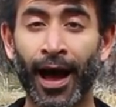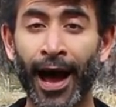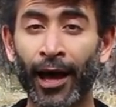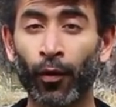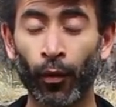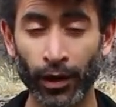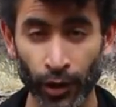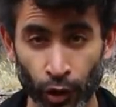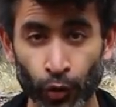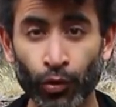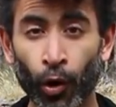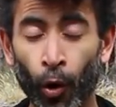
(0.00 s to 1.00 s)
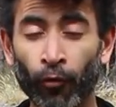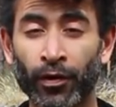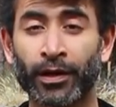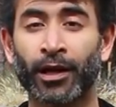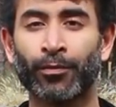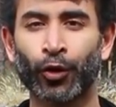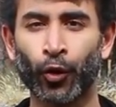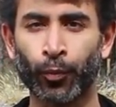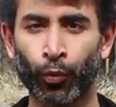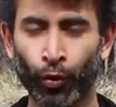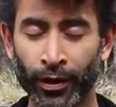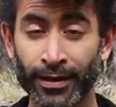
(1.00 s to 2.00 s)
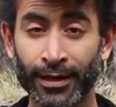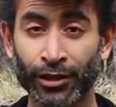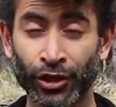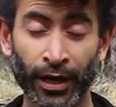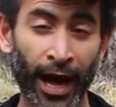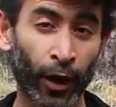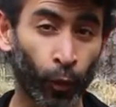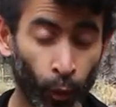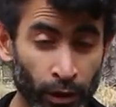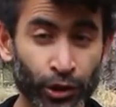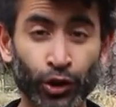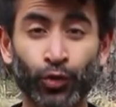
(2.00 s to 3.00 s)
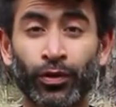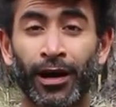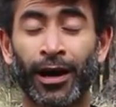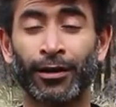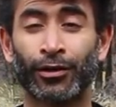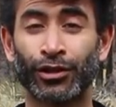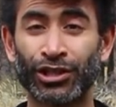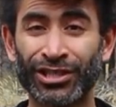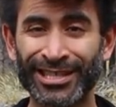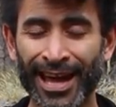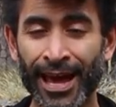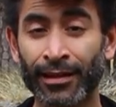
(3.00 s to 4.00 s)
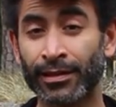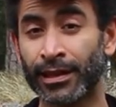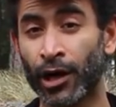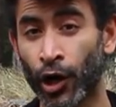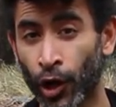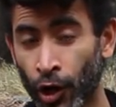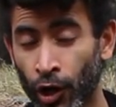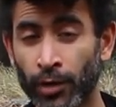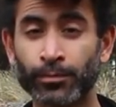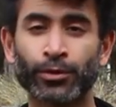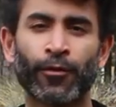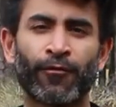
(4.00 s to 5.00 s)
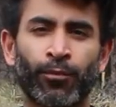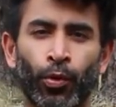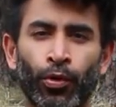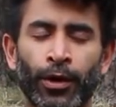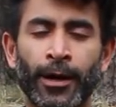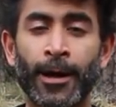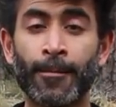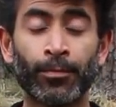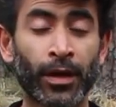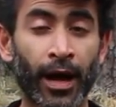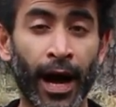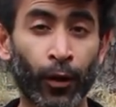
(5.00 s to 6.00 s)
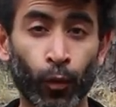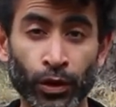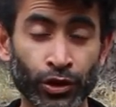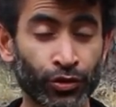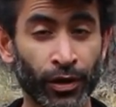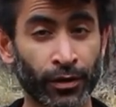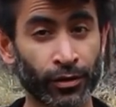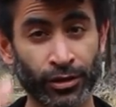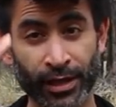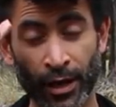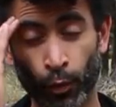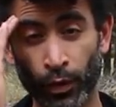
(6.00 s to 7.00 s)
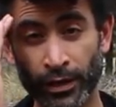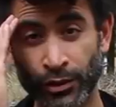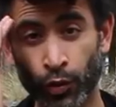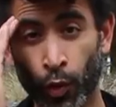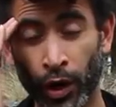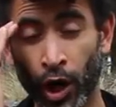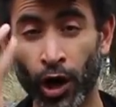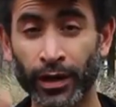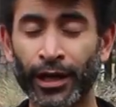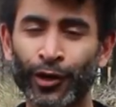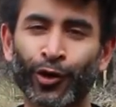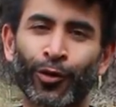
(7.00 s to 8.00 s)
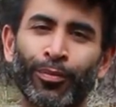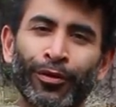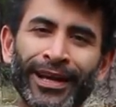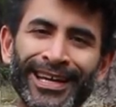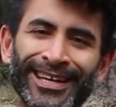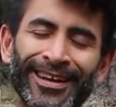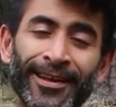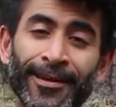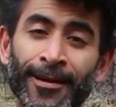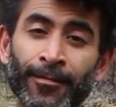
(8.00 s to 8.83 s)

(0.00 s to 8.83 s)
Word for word: I want you to overcome your porn addiction. I want you to understand the harms of porn. I want you to understand what is going on in your brain.